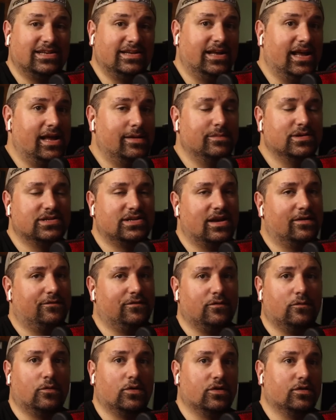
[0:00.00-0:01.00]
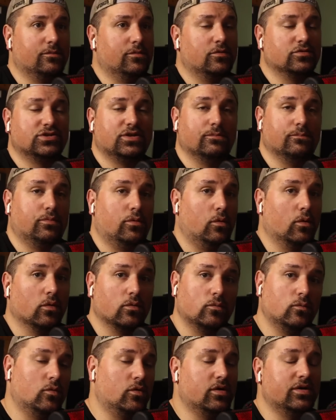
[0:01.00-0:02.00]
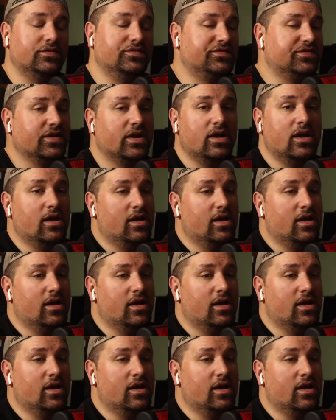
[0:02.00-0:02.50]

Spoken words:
game is definitely one of the most important ones,